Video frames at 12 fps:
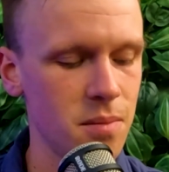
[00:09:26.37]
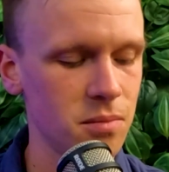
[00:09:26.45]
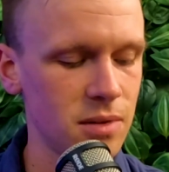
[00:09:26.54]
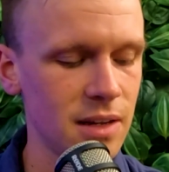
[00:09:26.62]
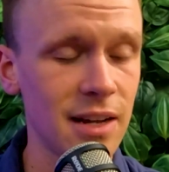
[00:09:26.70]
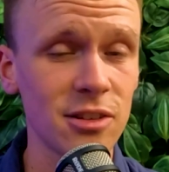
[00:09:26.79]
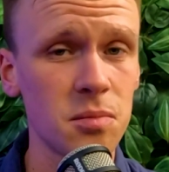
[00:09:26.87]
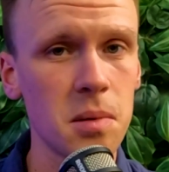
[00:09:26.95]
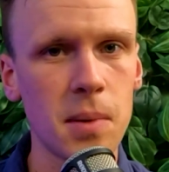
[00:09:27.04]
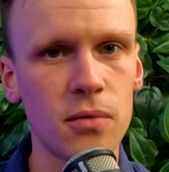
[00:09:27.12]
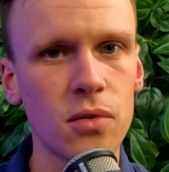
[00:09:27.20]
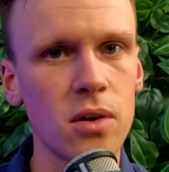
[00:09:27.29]
So that'd actually be
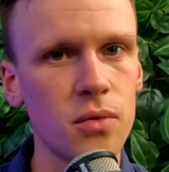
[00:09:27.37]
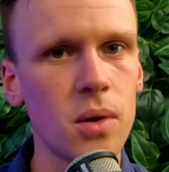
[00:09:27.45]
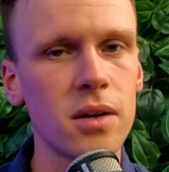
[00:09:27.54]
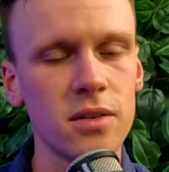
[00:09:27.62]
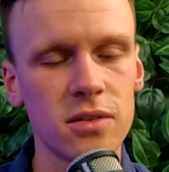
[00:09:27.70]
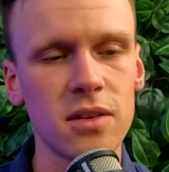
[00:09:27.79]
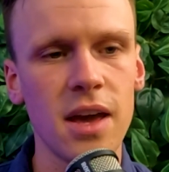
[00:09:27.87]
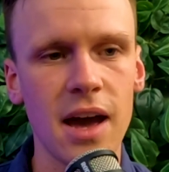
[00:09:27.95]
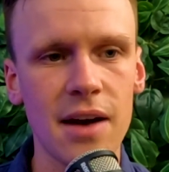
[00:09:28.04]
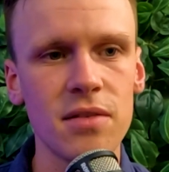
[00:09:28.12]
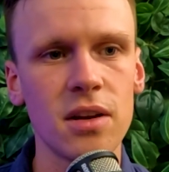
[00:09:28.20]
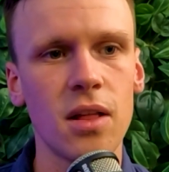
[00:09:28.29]
my 4th one, is
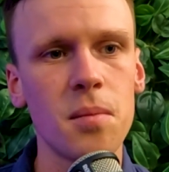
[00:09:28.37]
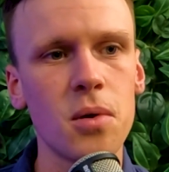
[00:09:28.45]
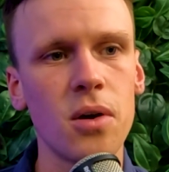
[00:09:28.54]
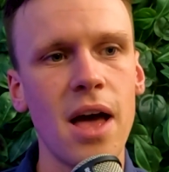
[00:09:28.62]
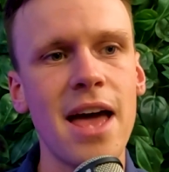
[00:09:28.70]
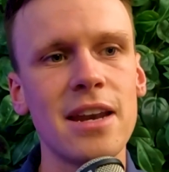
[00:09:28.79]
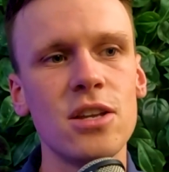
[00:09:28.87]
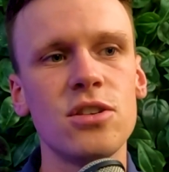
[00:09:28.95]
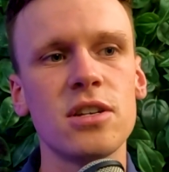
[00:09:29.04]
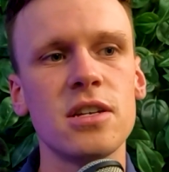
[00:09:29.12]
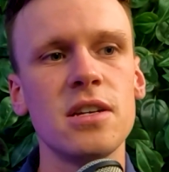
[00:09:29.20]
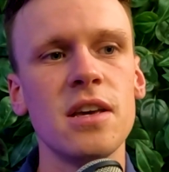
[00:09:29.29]
having a lot more
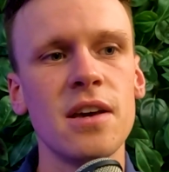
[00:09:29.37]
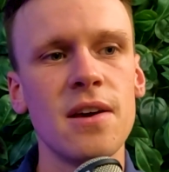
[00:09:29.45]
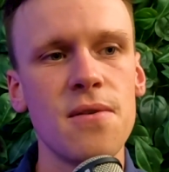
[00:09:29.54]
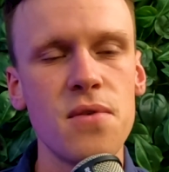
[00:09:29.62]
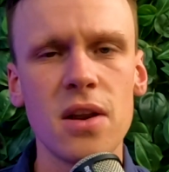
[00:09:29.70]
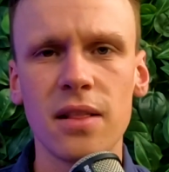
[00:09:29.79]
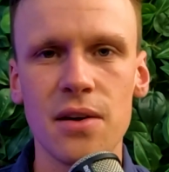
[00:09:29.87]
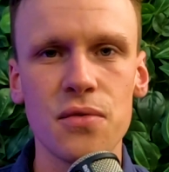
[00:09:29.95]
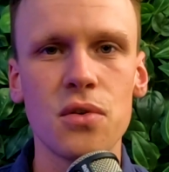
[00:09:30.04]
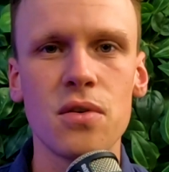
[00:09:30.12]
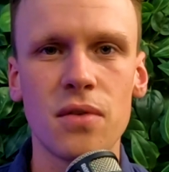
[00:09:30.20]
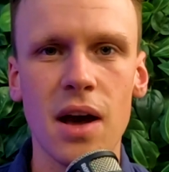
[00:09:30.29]
energy, feeling
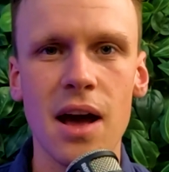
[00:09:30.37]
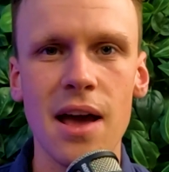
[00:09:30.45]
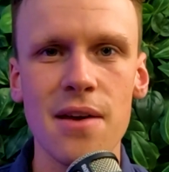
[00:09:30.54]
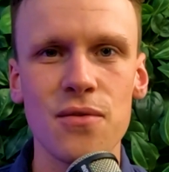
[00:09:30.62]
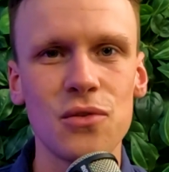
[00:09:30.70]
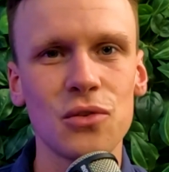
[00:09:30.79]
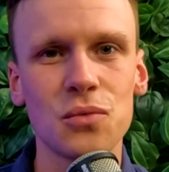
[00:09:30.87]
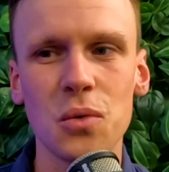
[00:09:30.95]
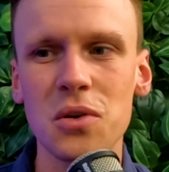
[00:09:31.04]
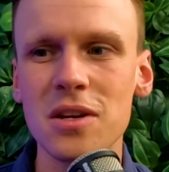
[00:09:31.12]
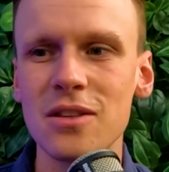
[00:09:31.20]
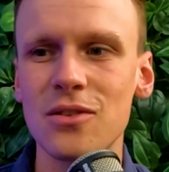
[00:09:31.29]
full of life, just
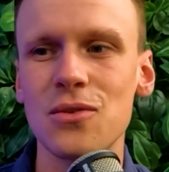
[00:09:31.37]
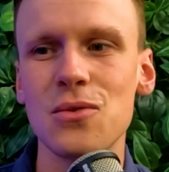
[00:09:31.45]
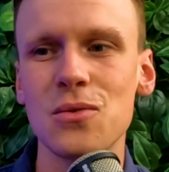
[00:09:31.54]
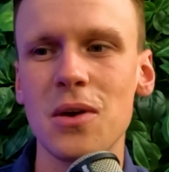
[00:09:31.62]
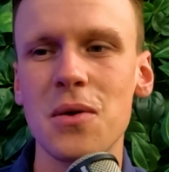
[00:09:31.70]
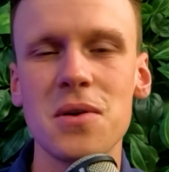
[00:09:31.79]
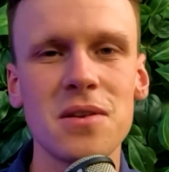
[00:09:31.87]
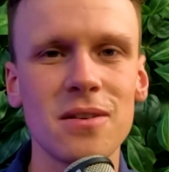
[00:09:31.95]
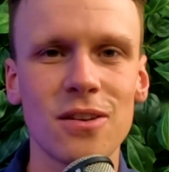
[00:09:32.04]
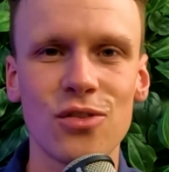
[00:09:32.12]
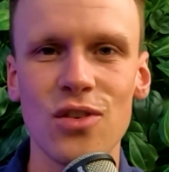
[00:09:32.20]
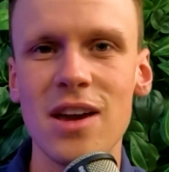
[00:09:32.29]
wanting to go
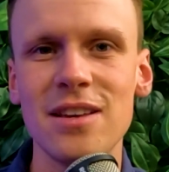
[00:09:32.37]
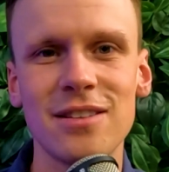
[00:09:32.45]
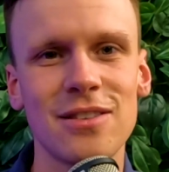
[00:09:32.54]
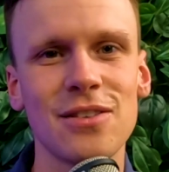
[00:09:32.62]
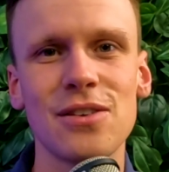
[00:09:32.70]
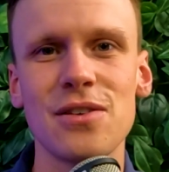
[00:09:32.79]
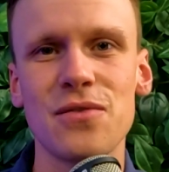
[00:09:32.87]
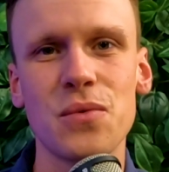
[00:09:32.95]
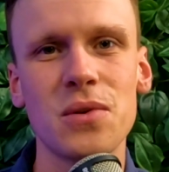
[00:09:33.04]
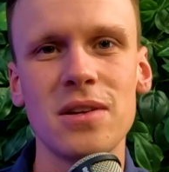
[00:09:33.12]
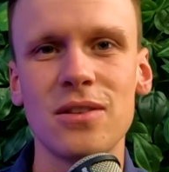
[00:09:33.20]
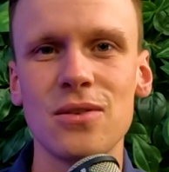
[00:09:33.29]
and create stuff,
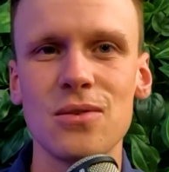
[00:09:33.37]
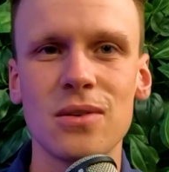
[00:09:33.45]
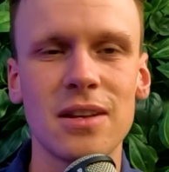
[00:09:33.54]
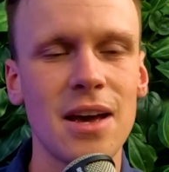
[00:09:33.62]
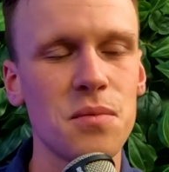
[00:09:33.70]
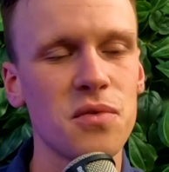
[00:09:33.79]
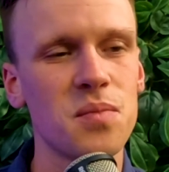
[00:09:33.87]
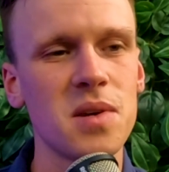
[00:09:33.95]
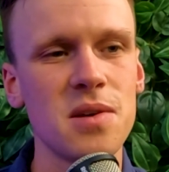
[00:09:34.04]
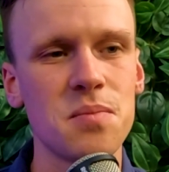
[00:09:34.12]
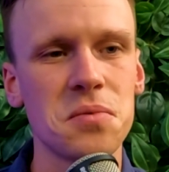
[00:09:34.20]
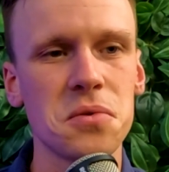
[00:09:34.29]
wanting to connect with
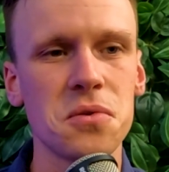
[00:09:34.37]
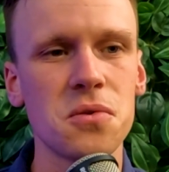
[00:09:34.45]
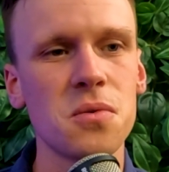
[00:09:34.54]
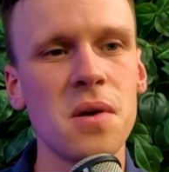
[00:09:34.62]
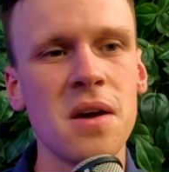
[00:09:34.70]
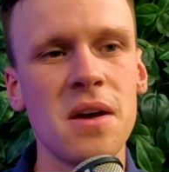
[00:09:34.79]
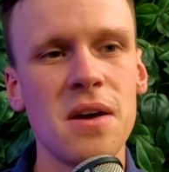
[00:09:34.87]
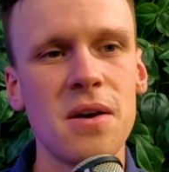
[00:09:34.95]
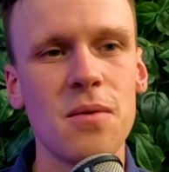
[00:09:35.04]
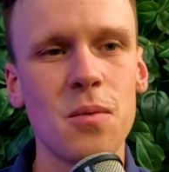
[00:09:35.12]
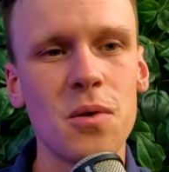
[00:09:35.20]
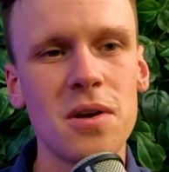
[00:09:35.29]
people,
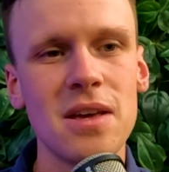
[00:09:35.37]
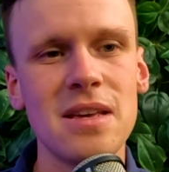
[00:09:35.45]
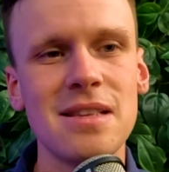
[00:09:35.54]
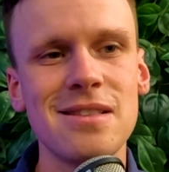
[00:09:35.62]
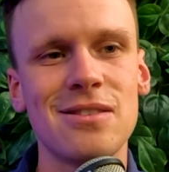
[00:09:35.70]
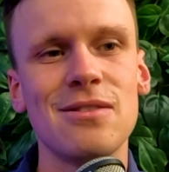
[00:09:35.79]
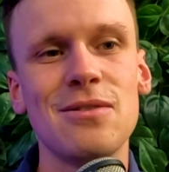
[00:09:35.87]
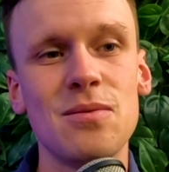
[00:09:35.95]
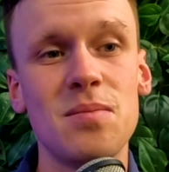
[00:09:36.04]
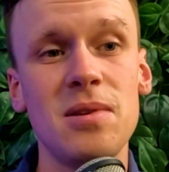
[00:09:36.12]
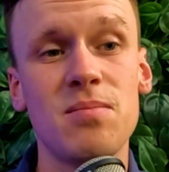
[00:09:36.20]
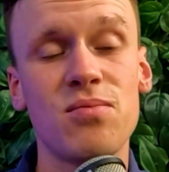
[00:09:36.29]
wanting to
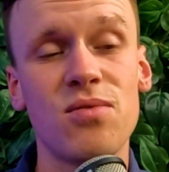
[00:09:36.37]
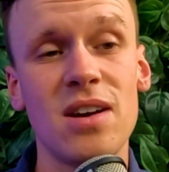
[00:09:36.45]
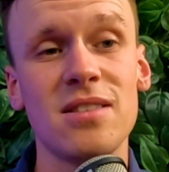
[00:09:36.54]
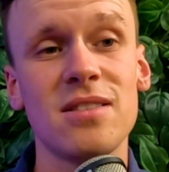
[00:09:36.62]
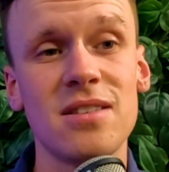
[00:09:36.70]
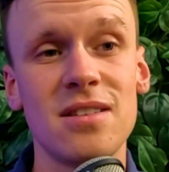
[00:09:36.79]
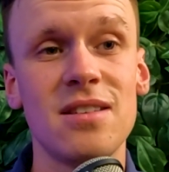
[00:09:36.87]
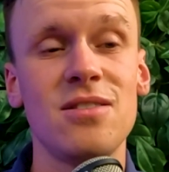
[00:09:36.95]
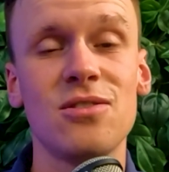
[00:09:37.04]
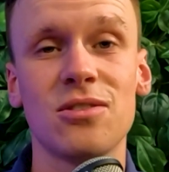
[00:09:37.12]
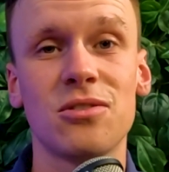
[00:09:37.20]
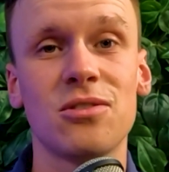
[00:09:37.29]
be present and
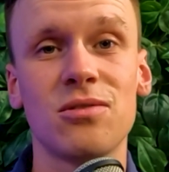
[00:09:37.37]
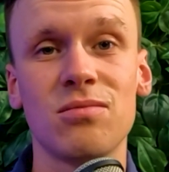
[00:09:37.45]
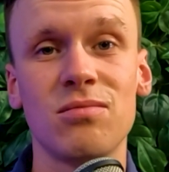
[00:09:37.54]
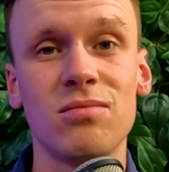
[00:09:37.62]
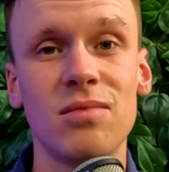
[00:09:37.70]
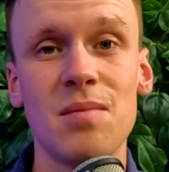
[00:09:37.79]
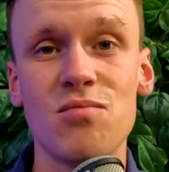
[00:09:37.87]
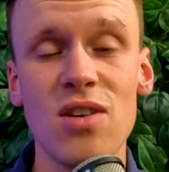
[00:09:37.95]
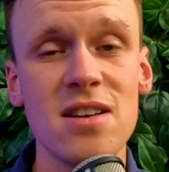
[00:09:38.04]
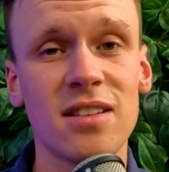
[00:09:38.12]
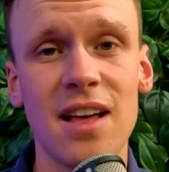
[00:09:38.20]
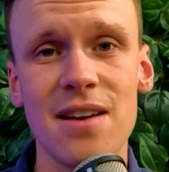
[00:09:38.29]
just
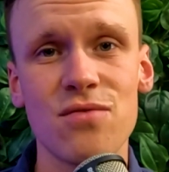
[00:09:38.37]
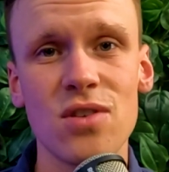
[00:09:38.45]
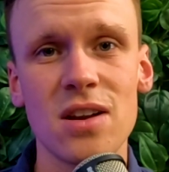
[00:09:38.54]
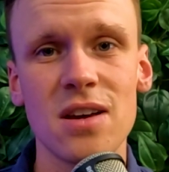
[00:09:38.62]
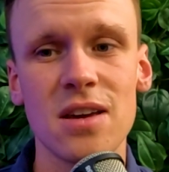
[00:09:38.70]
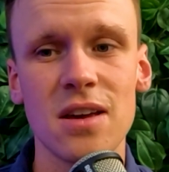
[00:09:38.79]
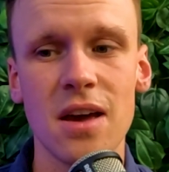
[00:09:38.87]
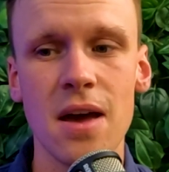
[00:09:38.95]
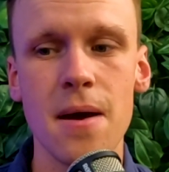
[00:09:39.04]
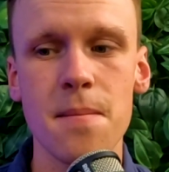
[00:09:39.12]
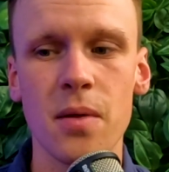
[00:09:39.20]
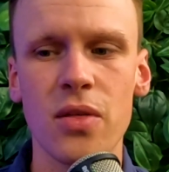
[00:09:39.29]
embrace life really.
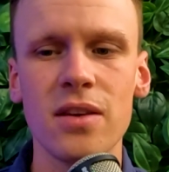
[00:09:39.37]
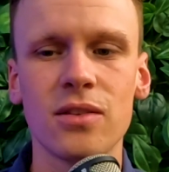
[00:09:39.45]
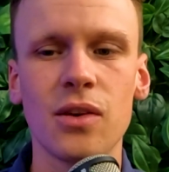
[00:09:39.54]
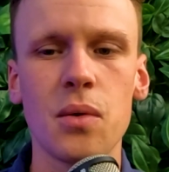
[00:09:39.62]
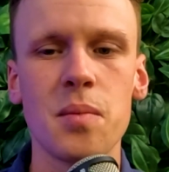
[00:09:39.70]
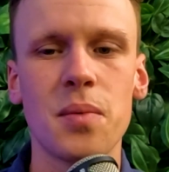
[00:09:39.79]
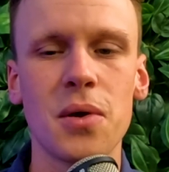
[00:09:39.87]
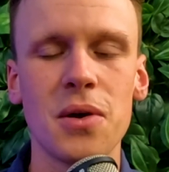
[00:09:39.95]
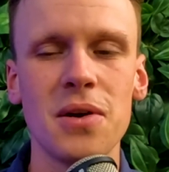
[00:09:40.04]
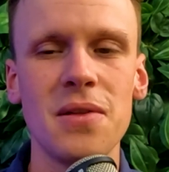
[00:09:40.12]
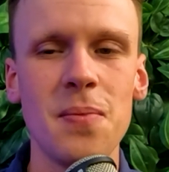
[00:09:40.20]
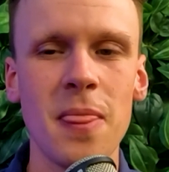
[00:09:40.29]
I think it's so
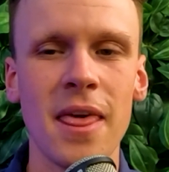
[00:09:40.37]
important